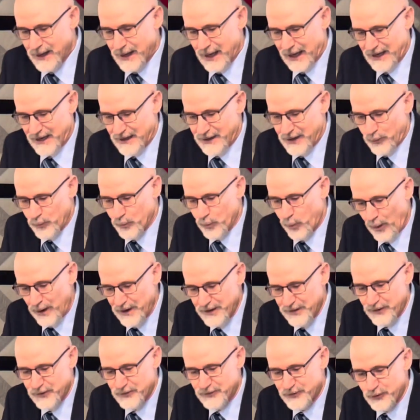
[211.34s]
And
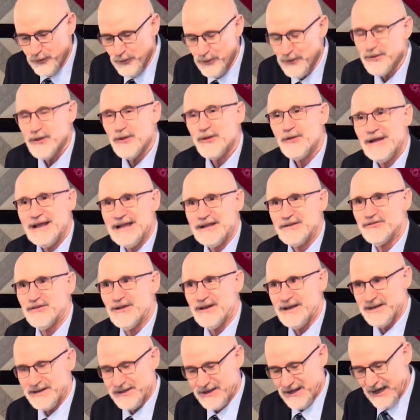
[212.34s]
two of the things
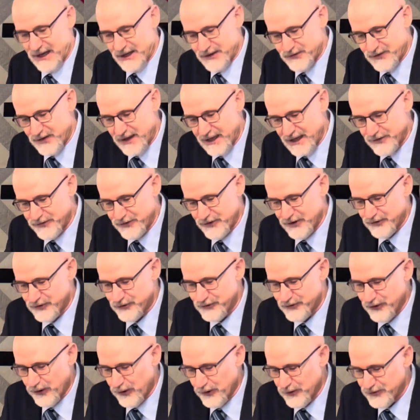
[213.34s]
that it does is it
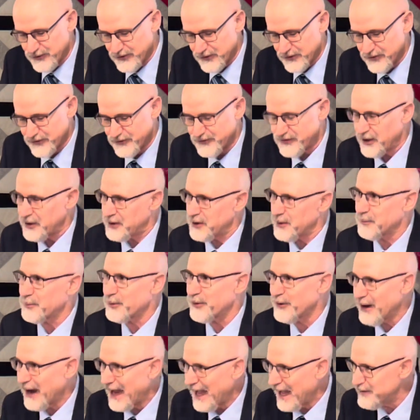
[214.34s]
shows us the
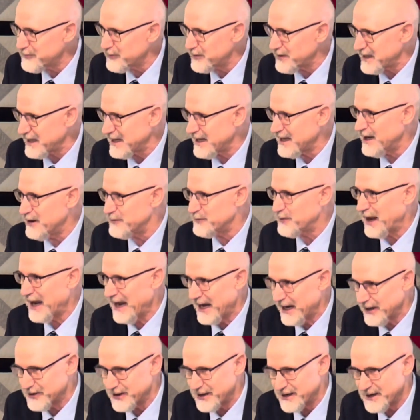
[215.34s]
depravity of
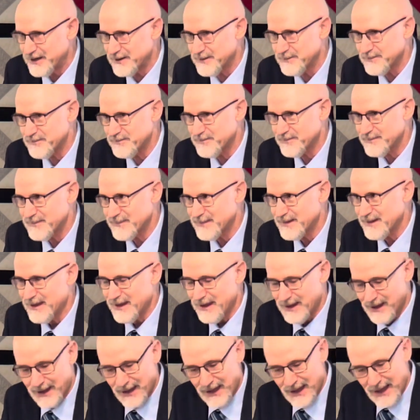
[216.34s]
Herod.
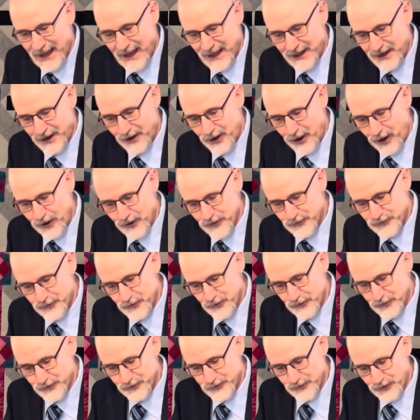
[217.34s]
And it
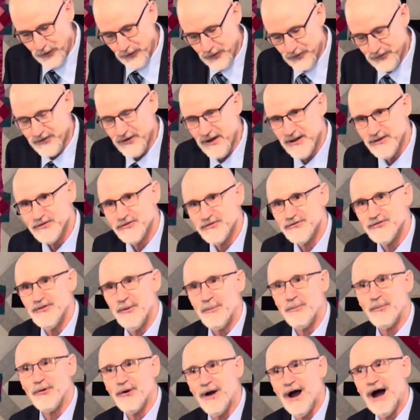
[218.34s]
also shows us
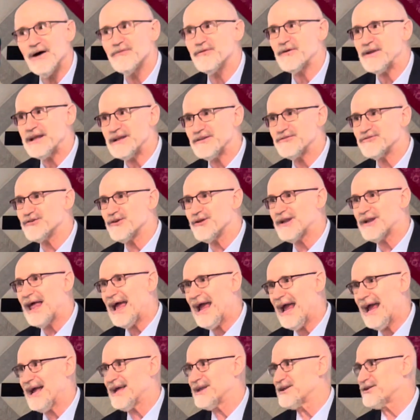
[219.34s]
the providential
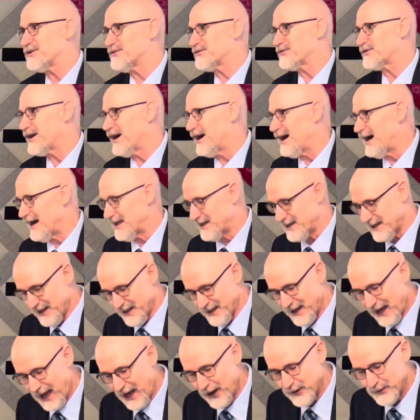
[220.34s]
hand of God
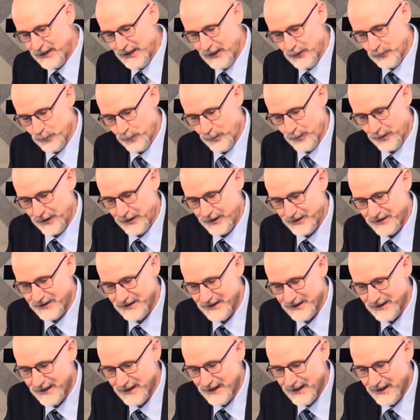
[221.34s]
and how he worked.